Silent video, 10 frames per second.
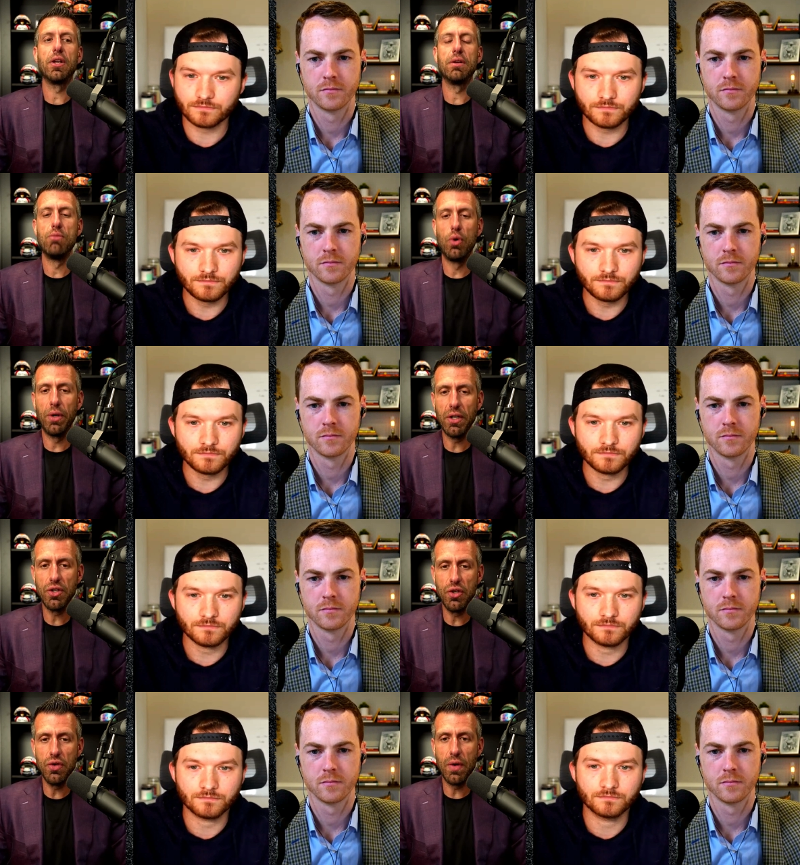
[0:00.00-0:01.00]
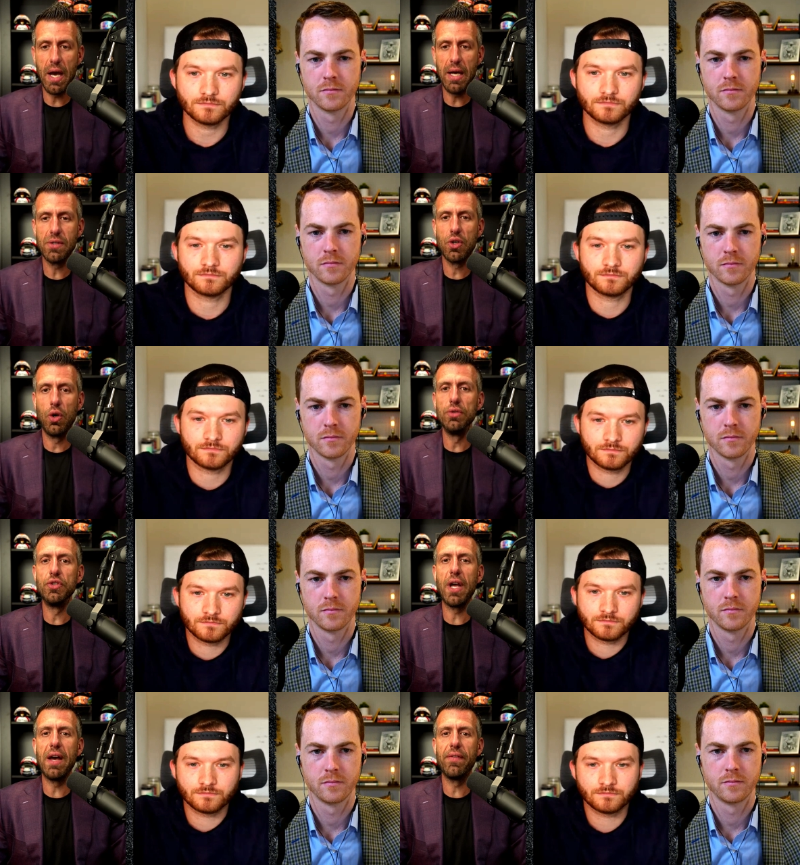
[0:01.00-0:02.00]
Speaker 1: good morning to you guys. Colton,
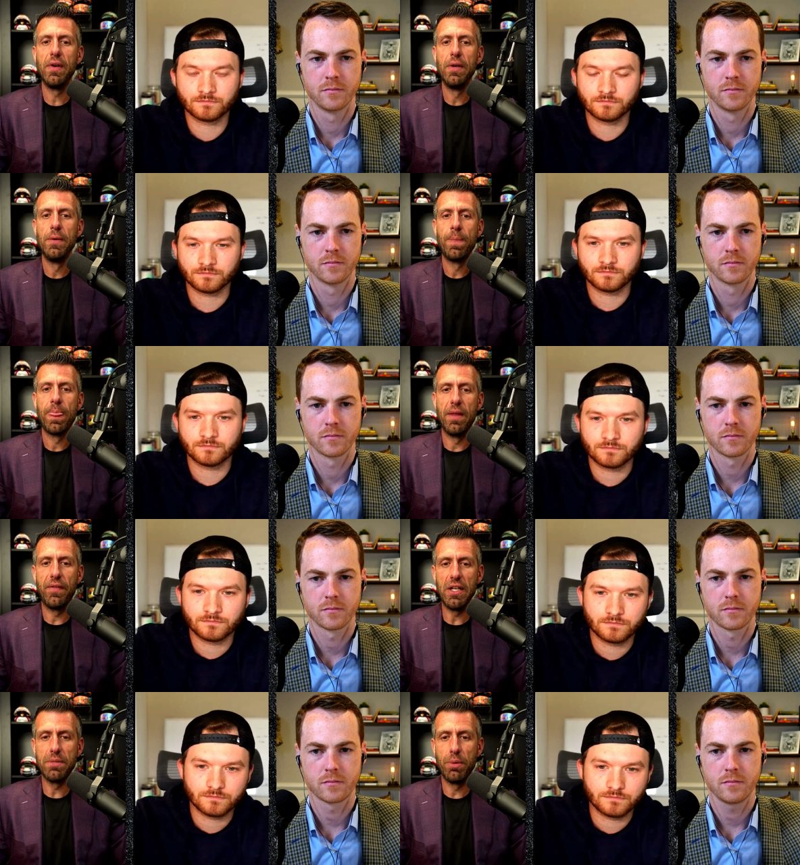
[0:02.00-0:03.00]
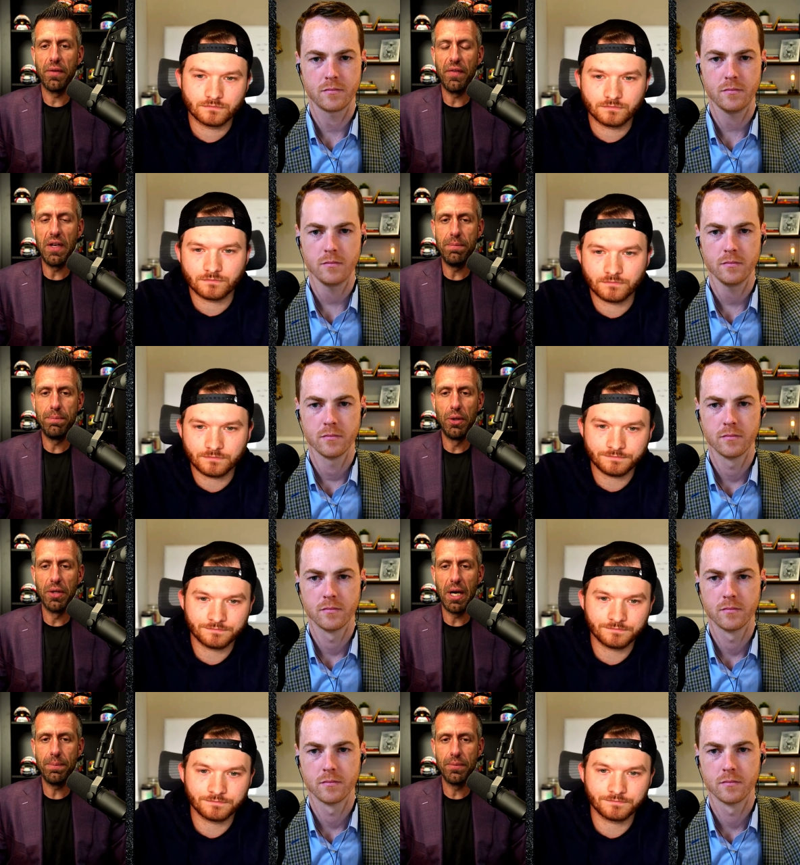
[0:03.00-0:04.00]
you have the Facebook feed pulled
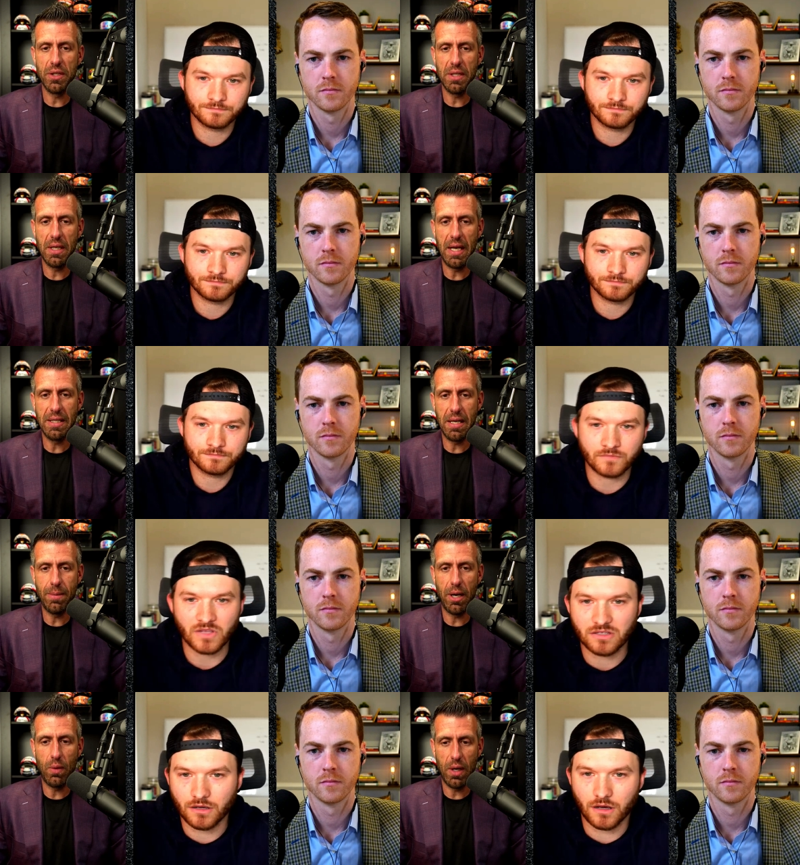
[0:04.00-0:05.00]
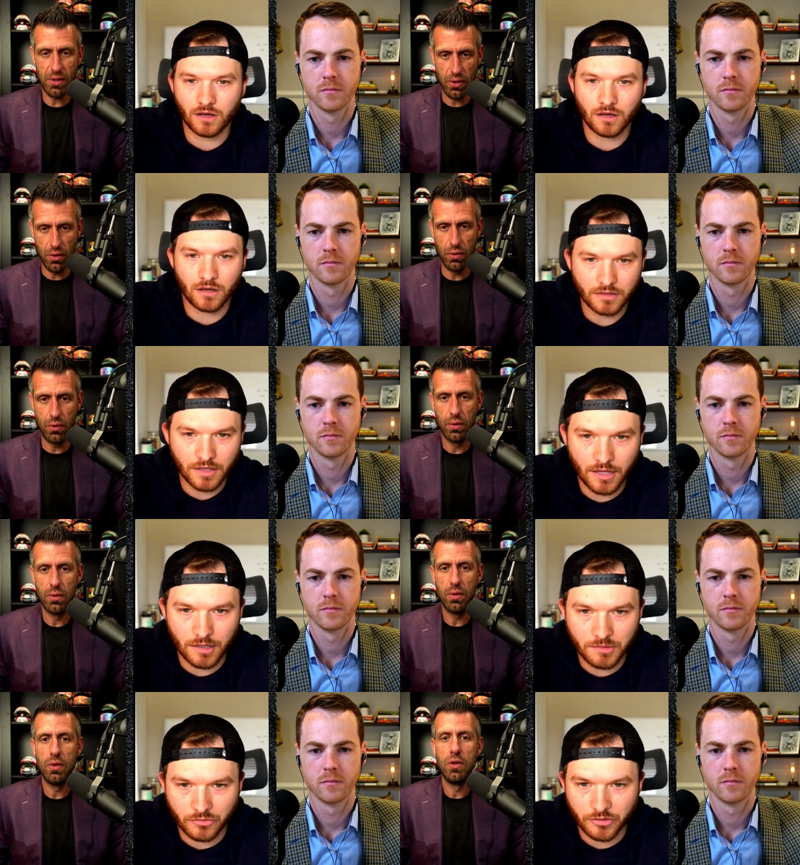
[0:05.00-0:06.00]
up just in case anybody wants uh, to. Yeah, let
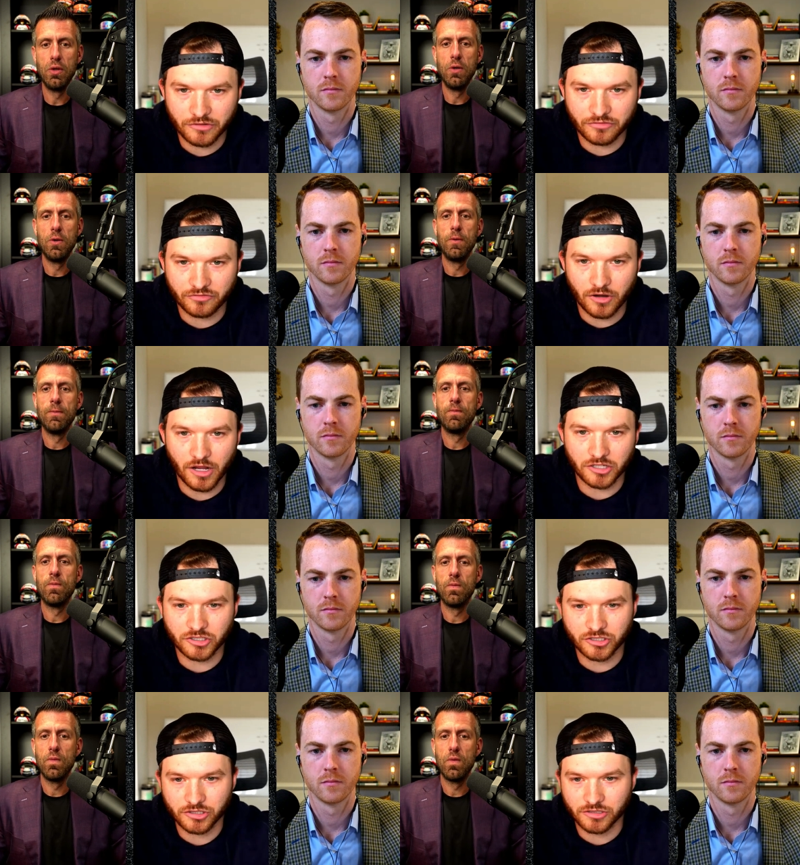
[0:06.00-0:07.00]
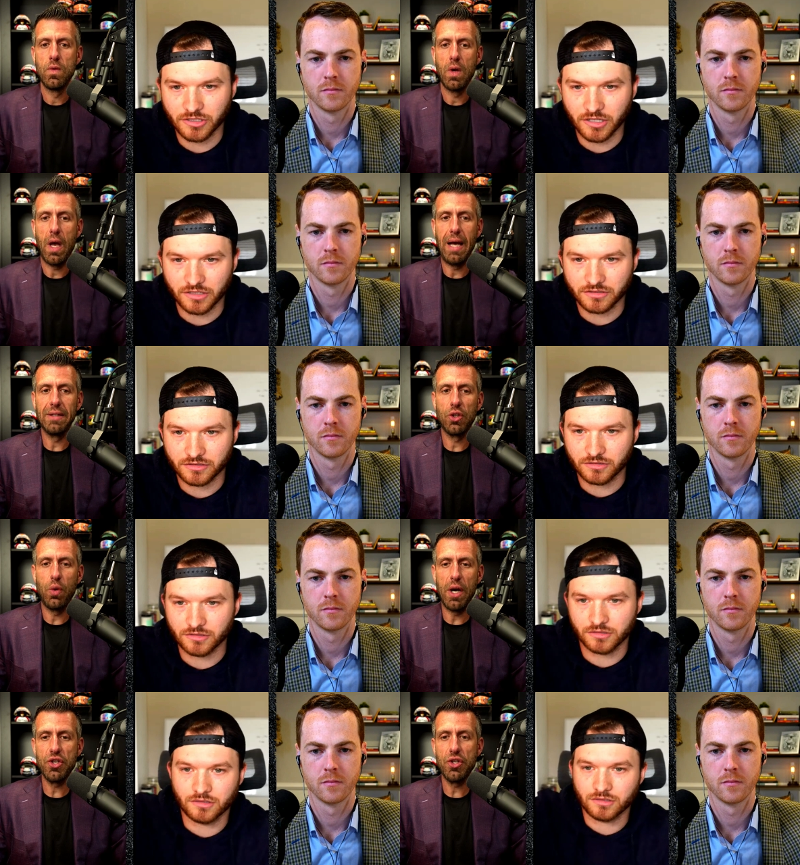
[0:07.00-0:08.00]
Speaker 2: me refresh.
Speaker 1: Yes, ask good.
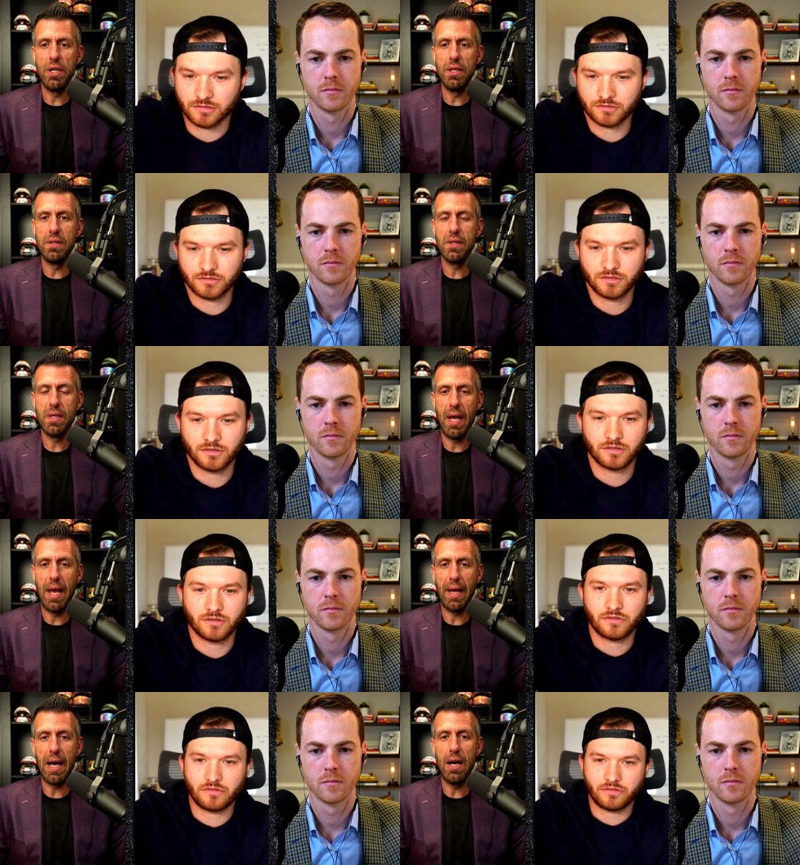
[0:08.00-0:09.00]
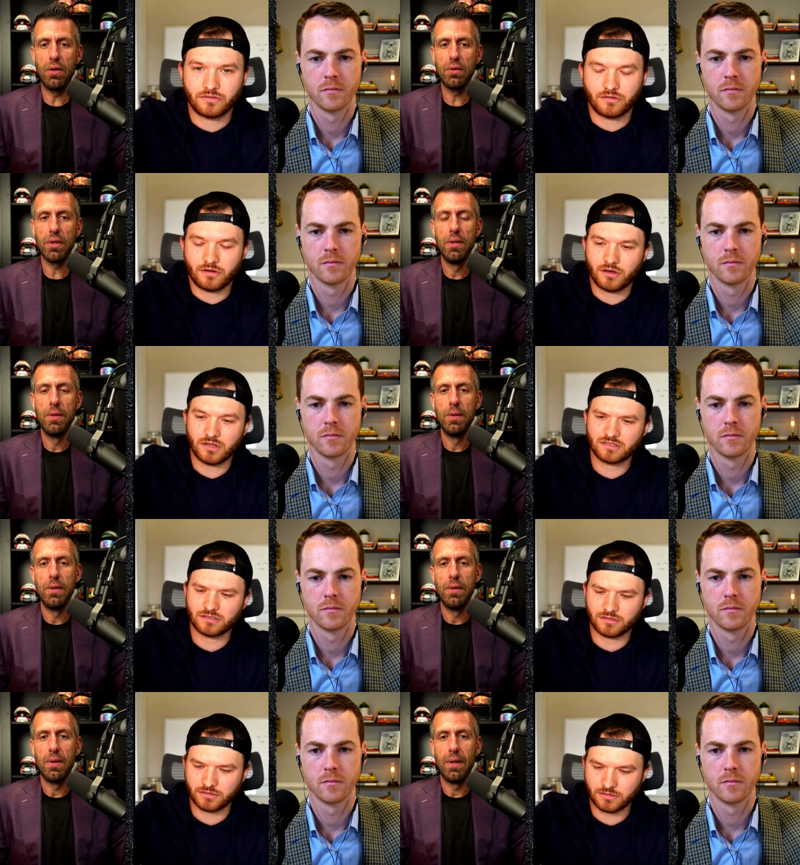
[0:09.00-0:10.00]
questions, hang out.
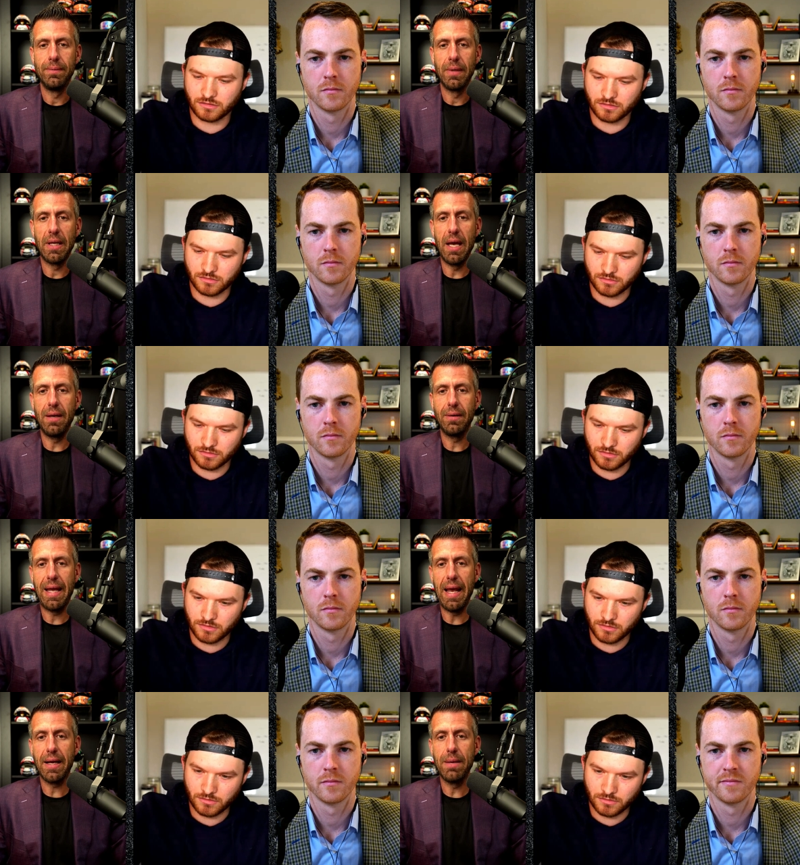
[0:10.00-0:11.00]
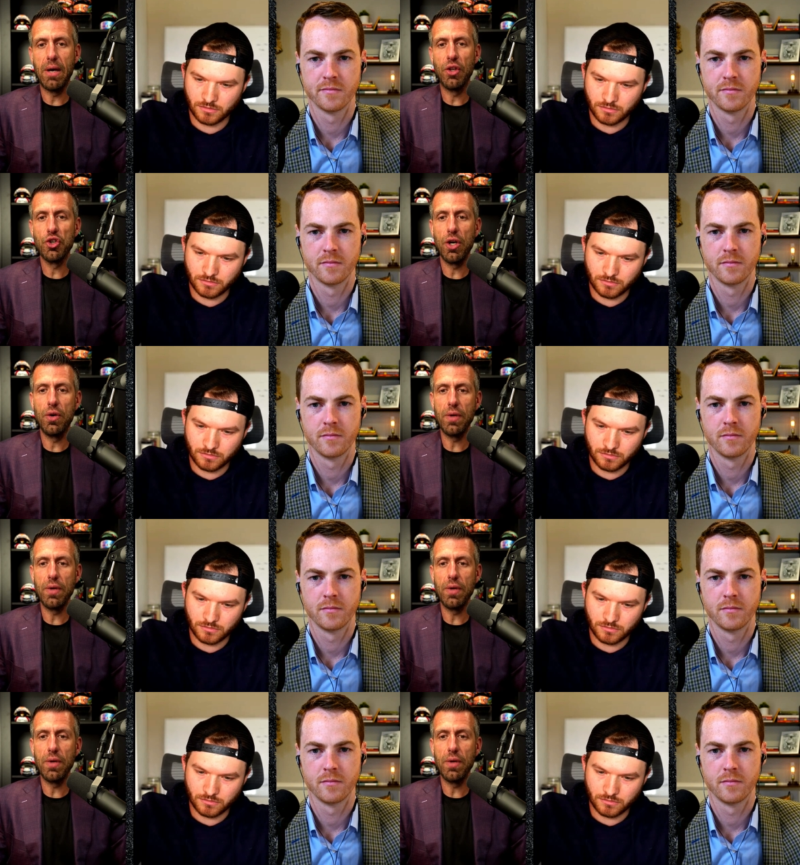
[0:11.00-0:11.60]
Again, can't come on the show